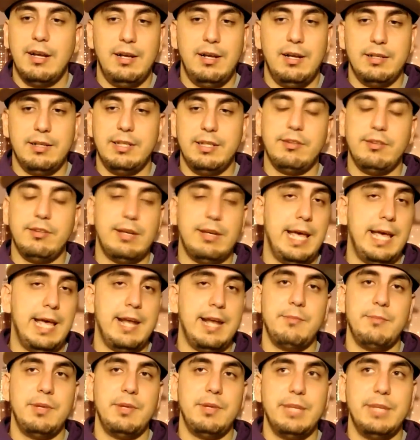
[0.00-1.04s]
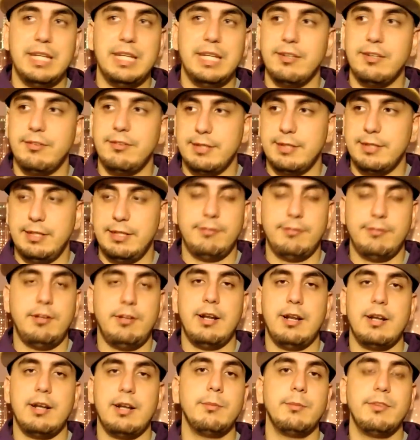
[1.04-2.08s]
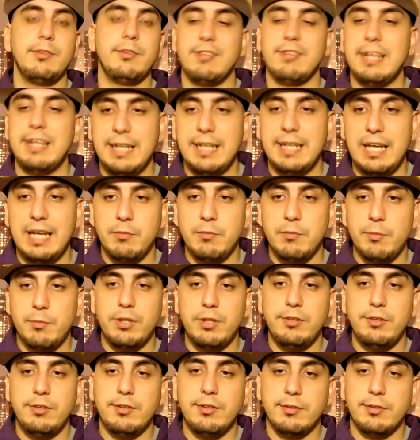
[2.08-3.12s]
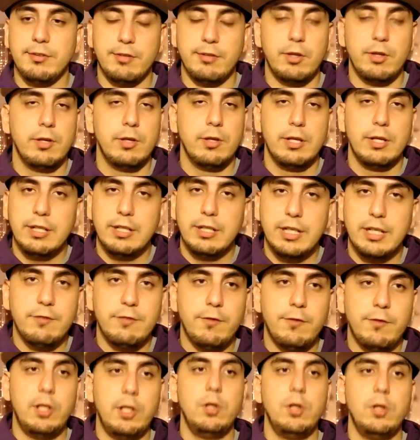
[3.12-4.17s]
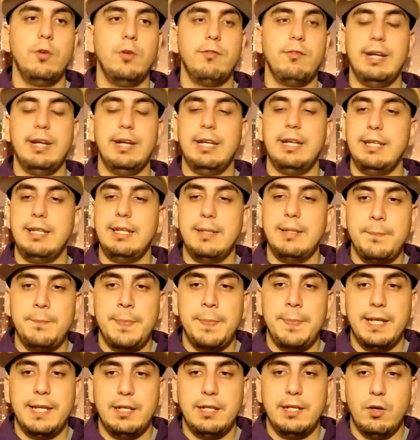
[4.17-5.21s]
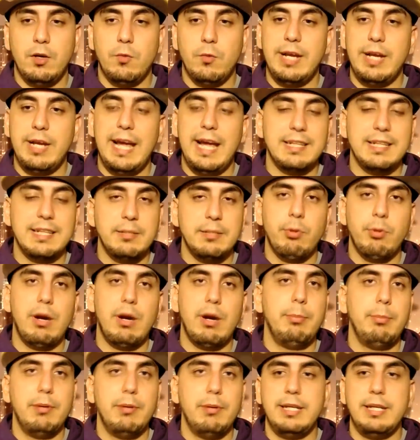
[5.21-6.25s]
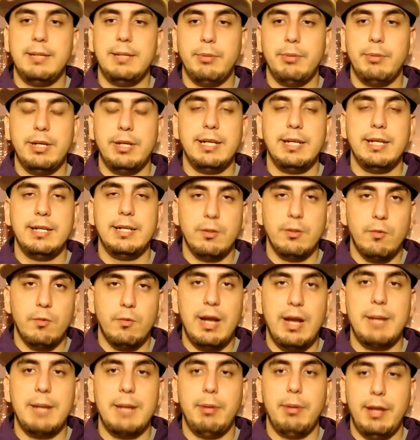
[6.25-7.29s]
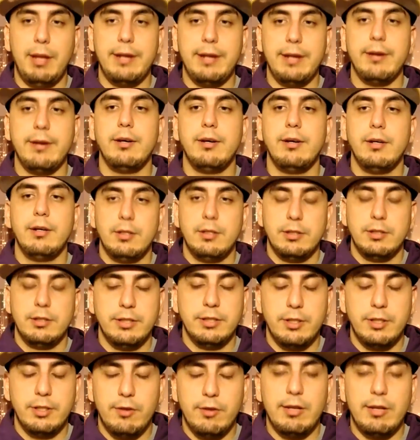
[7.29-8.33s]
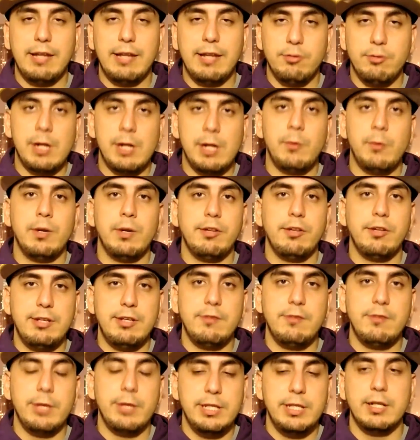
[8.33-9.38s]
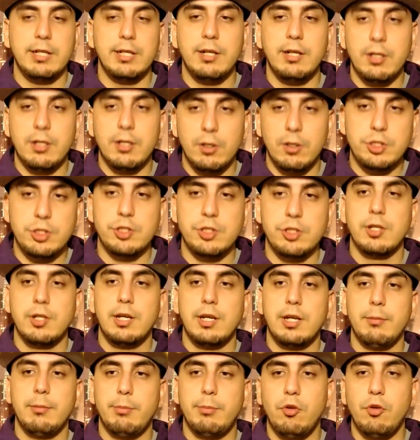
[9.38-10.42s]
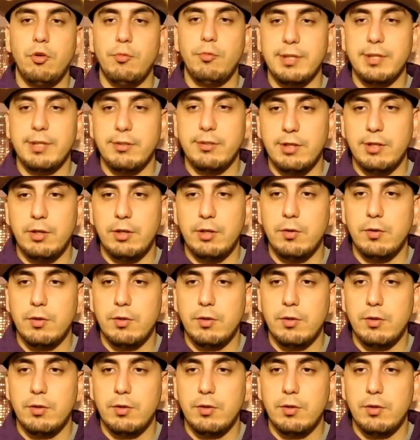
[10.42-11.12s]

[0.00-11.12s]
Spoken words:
he's ahead of me because he started him in the second game of preseason. So good for Luke finally, reacting properly and putting in the right player. That's what I want to see from a young coach, improvement. So